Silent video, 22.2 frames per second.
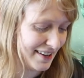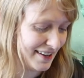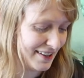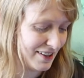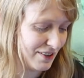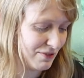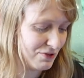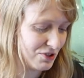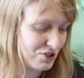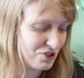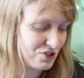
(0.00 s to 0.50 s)

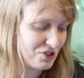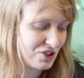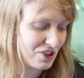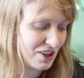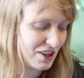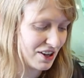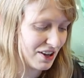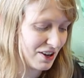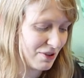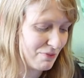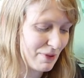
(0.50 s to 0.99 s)
And I've just
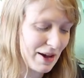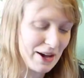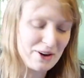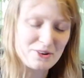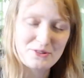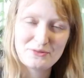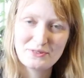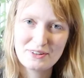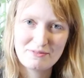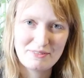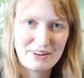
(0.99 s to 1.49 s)

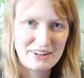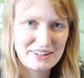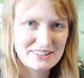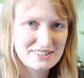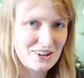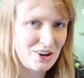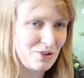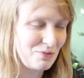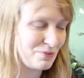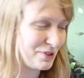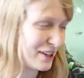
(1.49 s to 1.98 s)
male female
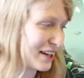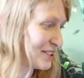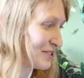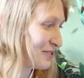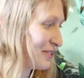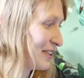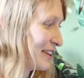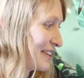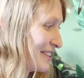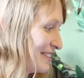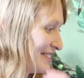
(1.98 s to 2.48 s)
example, that's
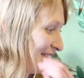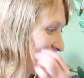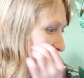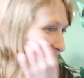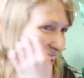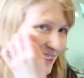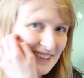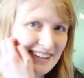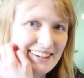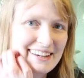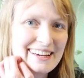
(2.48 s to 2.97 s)
quite good
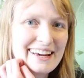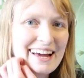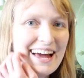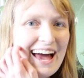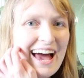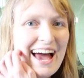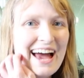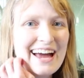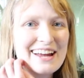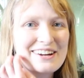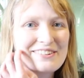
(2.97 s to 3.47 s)
actually.
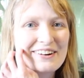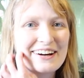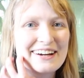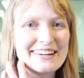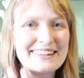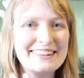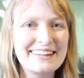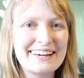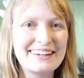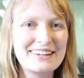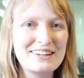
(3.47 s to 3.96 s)

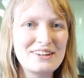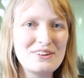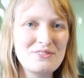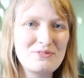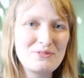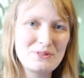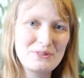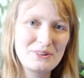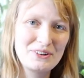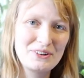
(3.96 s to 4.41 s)
Anyway, thank you for